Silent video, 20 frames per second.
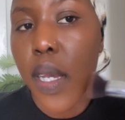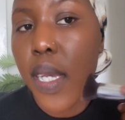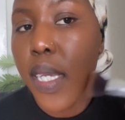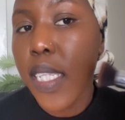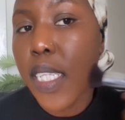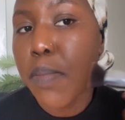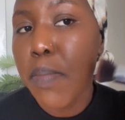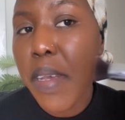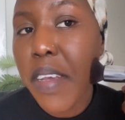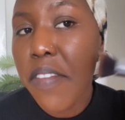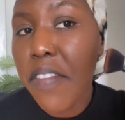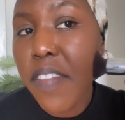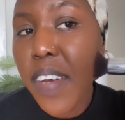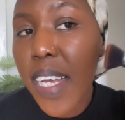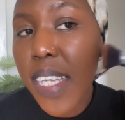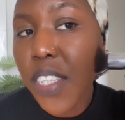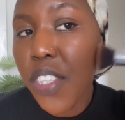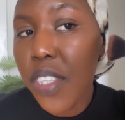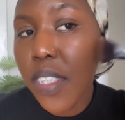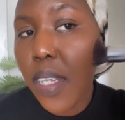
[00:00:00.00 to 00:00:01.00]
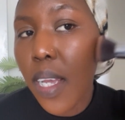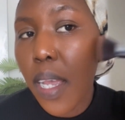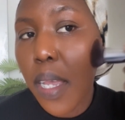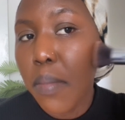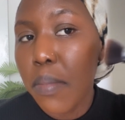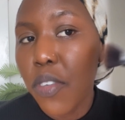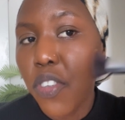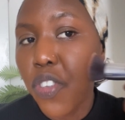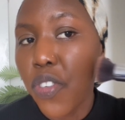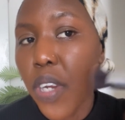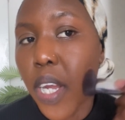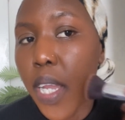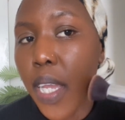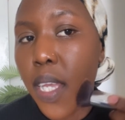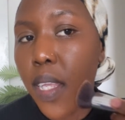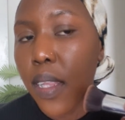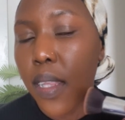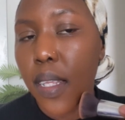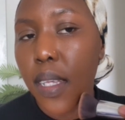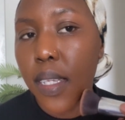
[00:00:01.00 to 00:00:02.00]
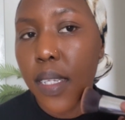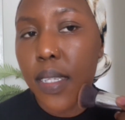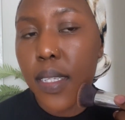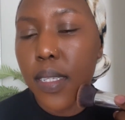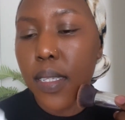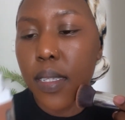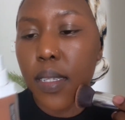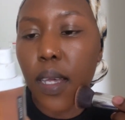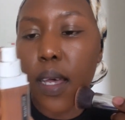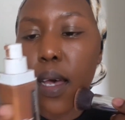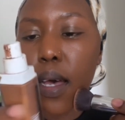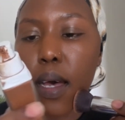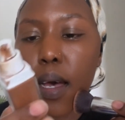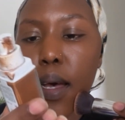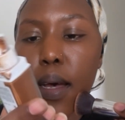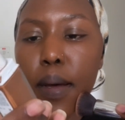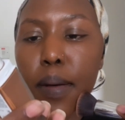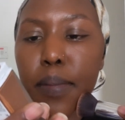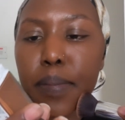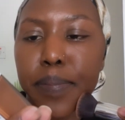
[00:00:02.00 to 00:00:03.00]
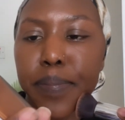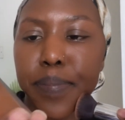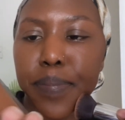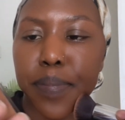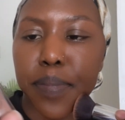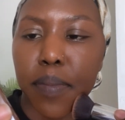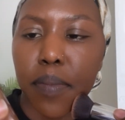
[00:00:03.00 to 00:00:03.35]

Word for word: it's my first time trying this um,